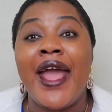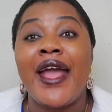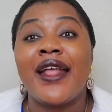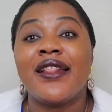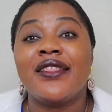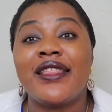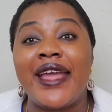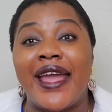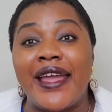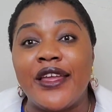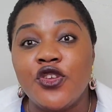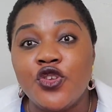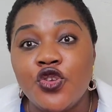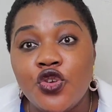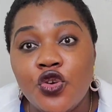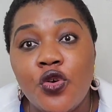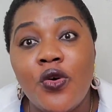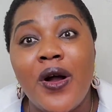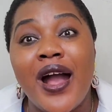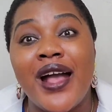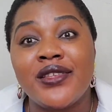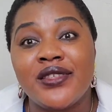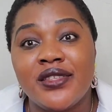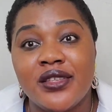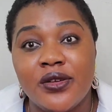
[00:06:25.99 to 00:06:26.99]
then you
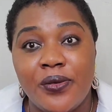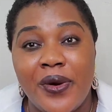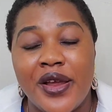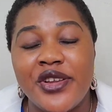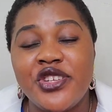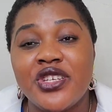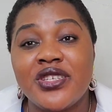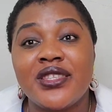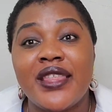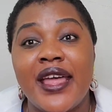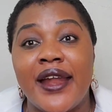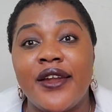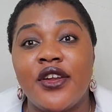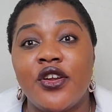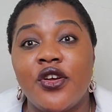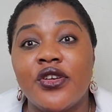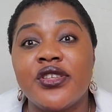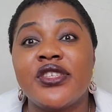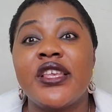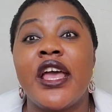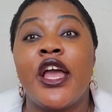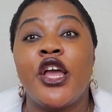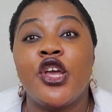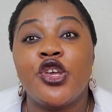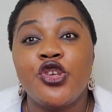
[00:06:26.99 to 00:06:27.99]
as the registered nurse,